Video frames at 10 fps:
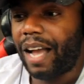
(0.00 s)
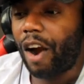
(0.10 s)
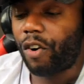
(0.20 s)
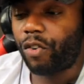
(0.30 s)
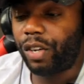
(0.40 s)

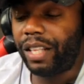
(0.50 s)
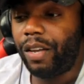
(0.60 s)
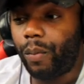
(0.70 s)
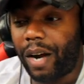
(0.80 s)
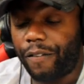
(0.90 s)
I
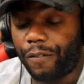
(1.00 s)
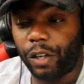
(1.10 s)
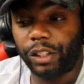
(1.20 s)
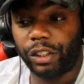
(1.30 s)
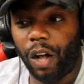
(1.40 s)
really, when I
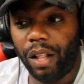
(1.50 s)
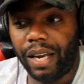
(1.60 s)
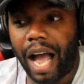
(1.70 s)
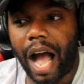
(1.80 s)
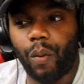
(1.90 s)
first saw
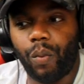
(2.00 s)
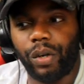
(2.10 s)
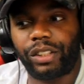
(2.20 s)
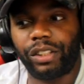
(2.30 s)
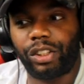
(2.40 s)
it, I
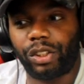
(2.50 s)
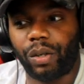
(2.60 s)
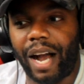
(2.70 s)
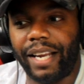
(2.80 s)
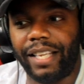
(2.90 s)
wasn't
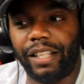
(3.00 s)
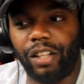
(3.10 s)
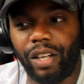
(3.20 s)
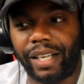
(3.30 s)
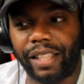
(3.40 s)
sure. I didn't
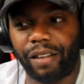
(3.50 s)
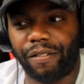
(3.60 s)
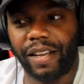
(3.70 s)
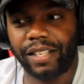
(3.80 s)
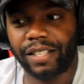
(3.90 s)
look at their
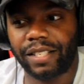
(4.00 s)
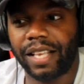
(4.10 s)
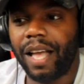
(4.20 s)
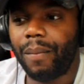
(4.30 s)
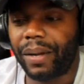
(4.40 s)
faces,
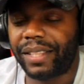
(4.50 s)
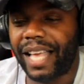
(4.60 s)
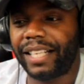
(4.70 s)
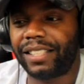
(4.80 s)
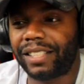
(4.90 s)
but
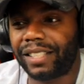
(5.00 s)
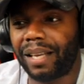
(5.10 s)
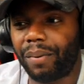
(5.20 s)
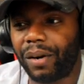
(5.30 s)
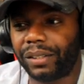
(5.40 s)
that's the
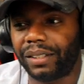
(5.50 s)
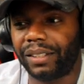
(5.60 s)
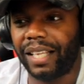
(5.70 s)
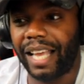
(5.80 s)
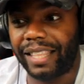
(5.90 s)
same
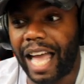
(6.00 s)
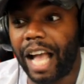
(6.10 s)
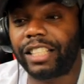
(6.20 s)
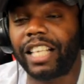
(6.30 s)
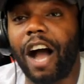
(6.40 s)
person, and
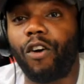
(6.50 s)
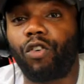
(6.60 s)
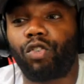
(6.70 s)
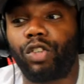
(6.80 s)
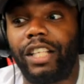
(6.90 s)
that's a
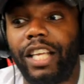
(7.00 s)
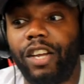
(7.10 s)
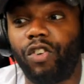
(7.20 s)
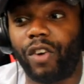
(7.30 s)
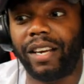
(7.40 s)
really
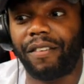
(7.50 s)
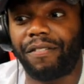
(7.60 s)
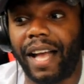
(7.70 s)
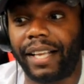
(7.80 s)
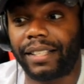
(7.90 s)
great
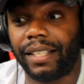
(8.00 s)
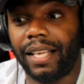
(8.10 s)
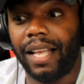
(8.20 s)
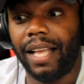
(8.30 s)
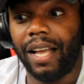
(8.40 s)
effect.
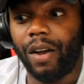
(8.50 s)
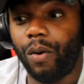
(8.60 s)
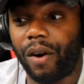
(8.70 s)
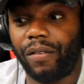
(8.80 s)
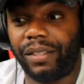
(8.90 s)

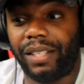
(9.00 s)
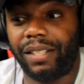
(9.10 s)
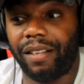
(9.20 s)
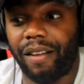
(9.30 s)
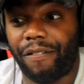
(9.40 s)
Whoever
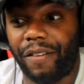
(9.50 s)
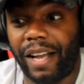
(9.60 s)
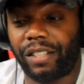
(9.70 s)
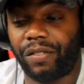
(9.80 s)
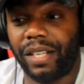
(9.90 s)
did the
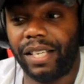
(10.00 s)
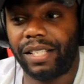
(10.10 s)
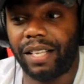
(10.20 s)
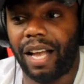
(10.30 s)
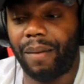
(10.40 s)
effects for
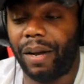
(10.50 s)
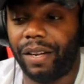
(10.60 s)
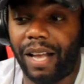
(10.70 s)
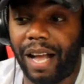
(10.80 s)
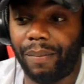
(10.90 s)
this, I'm
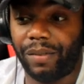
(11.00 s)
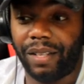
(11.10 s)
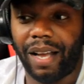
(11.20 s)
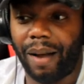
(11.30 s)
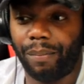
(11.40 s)
I'm
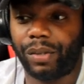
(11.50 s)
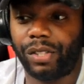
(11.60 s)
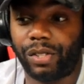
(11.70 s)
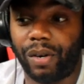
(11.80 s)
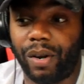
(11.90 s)
I'm
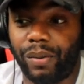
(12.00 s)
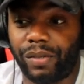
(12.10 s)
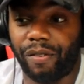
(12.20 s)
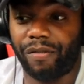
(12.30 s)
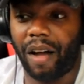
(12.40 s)
pretty sure it was
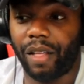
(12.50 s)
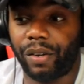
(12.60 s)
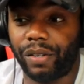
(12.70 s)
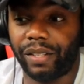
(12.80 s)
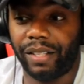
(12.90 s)
the
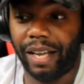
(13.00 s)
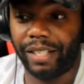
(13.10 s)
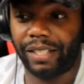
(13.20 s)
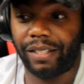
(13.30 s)
father. I,